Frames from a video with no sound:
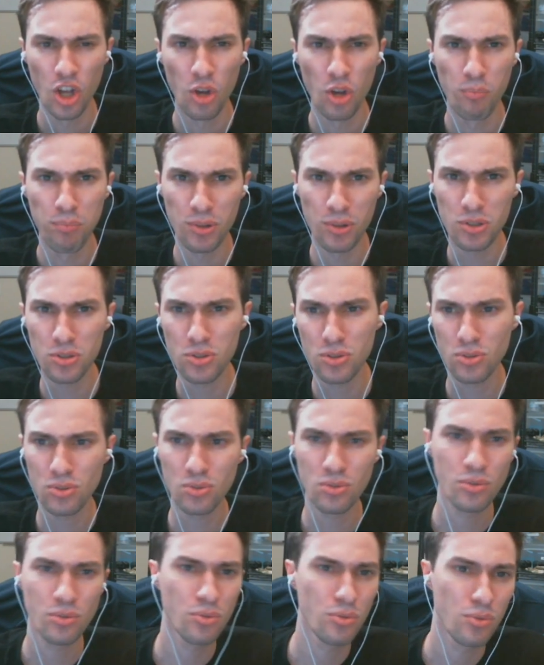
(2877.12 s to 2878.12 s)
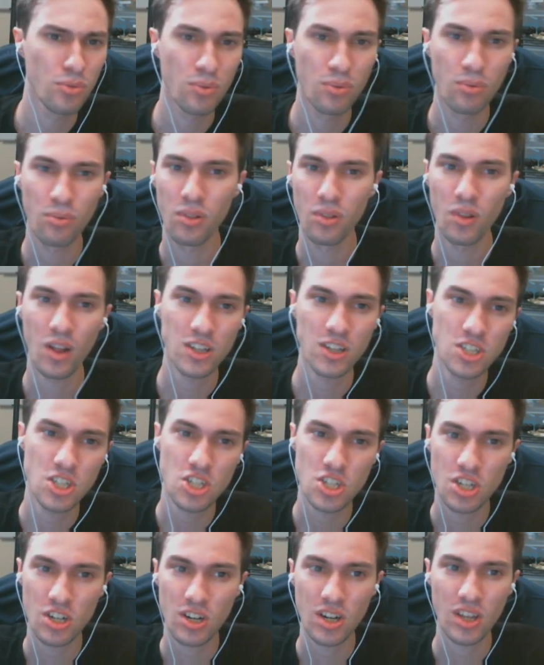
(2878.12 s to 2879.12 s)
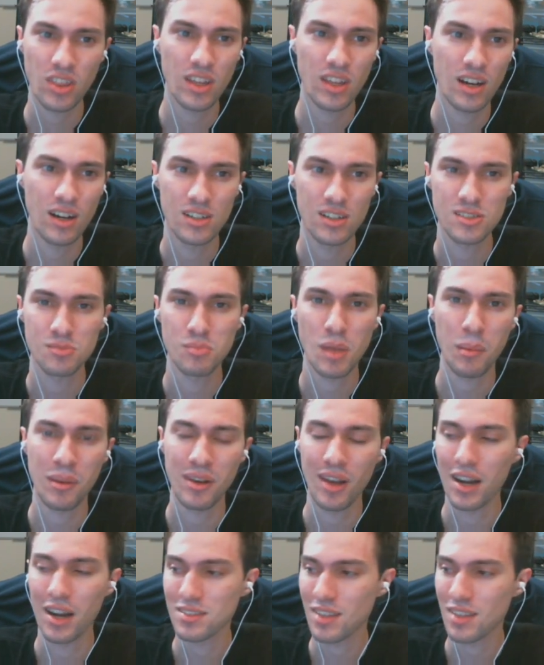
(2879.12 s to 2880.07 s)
Blue, the launch engineering there is maybe not as